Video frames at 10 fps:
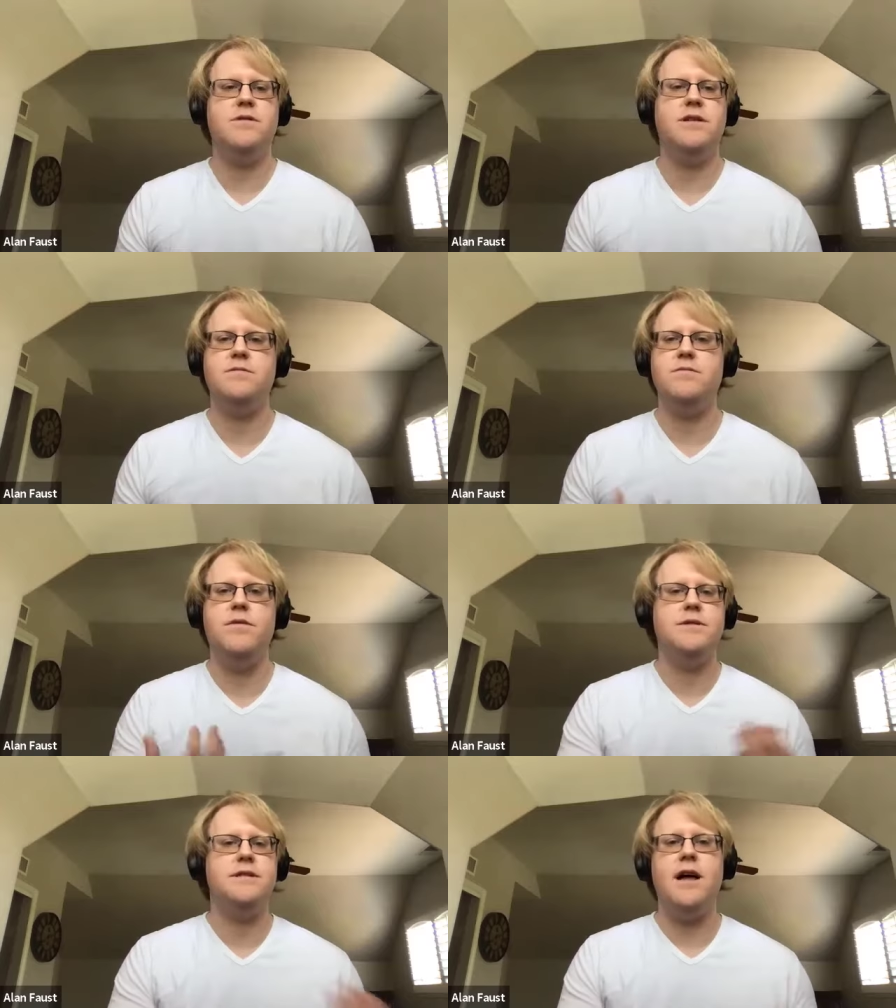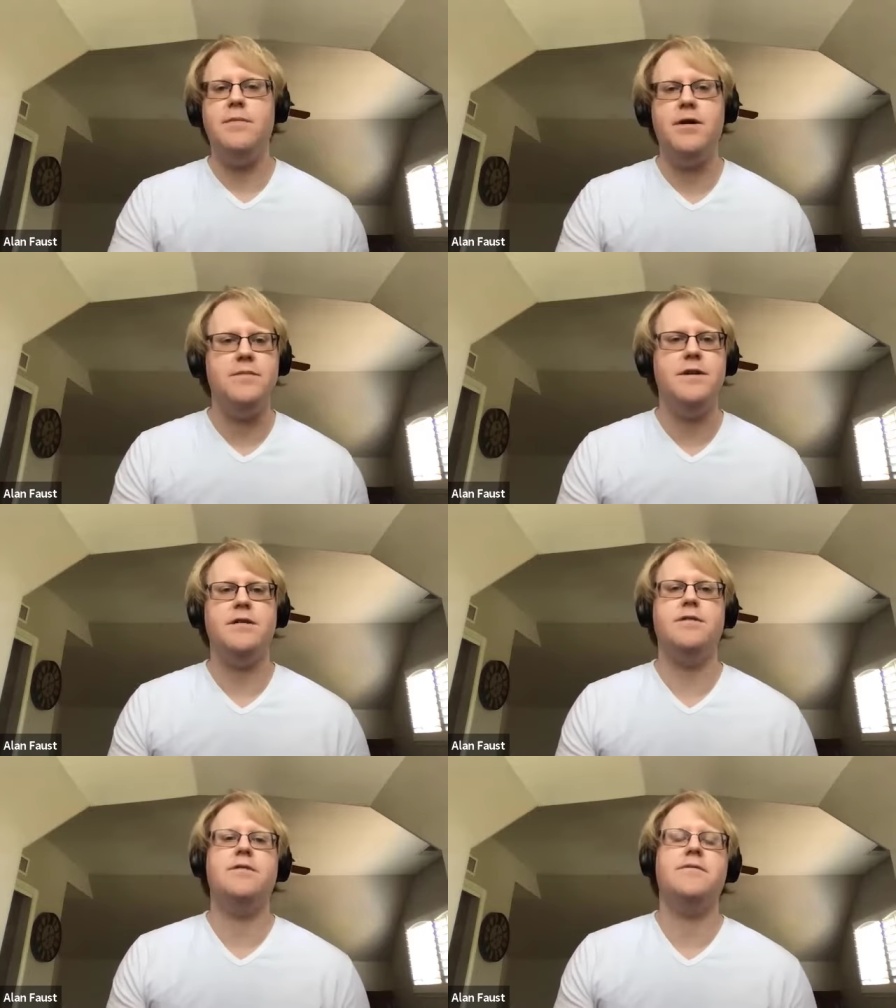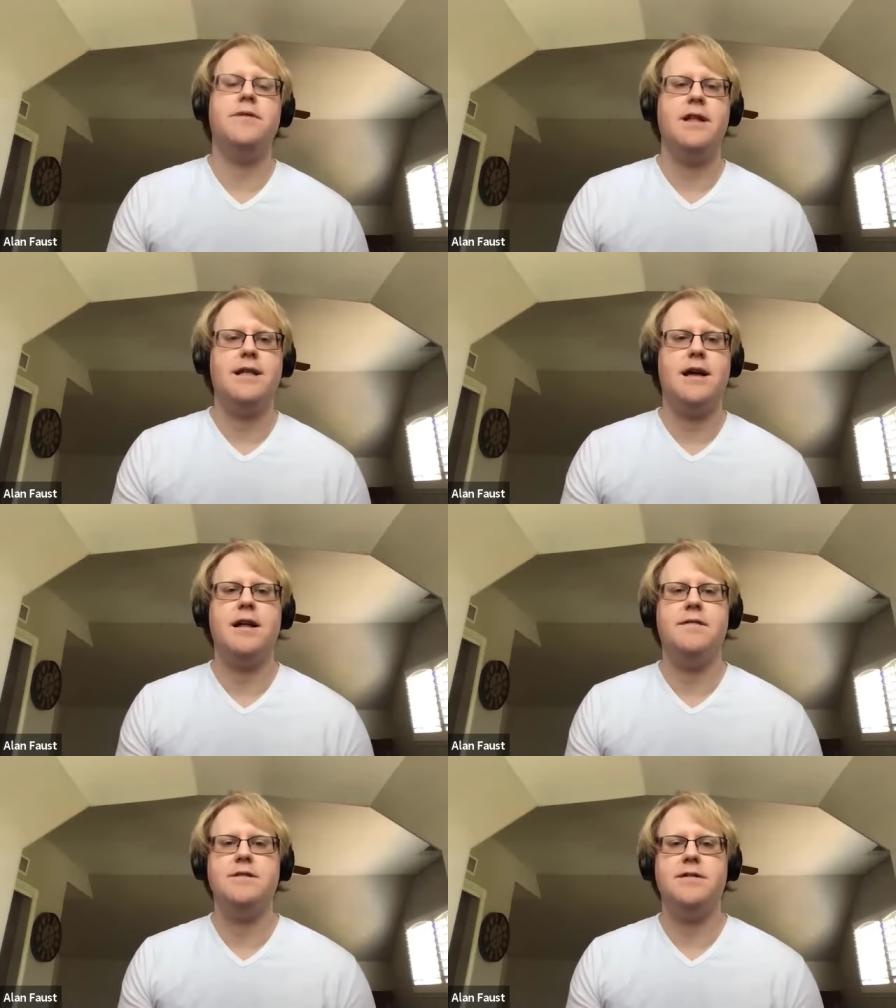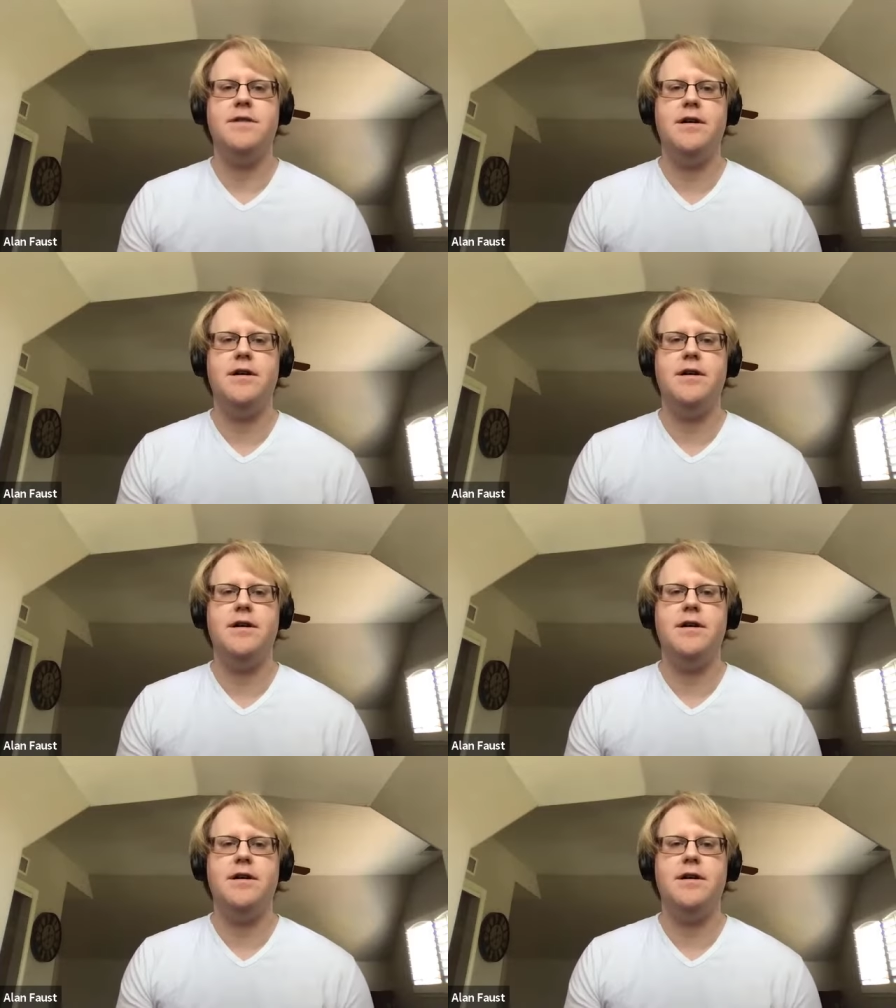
was, what was the library being used for, like that kind of stuff.